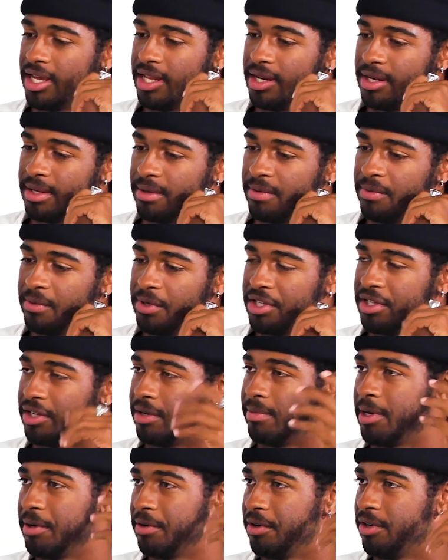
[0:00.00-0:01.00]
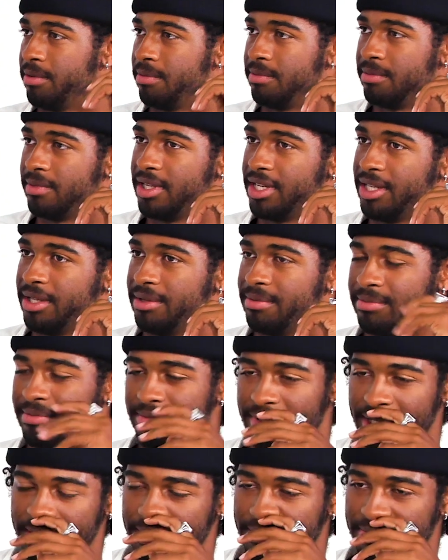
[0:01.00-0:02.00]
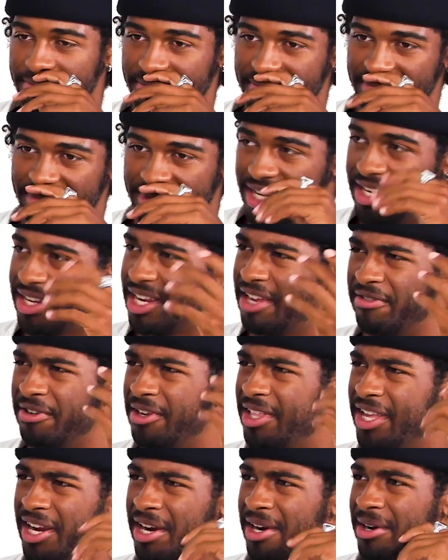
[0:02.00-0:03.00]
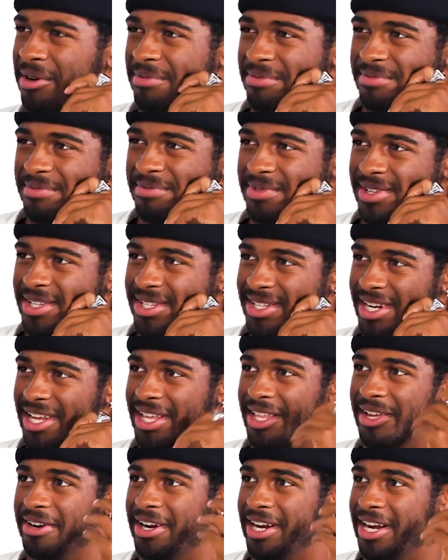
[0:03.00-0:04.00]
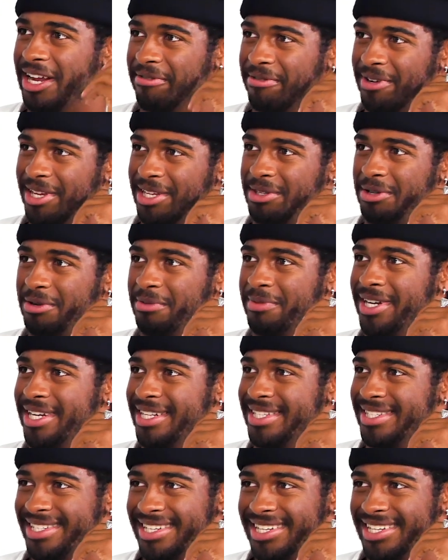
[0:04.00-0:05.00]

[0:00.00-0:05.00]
And we share my room, and he's like never there. He's in LA right now for like 2 months.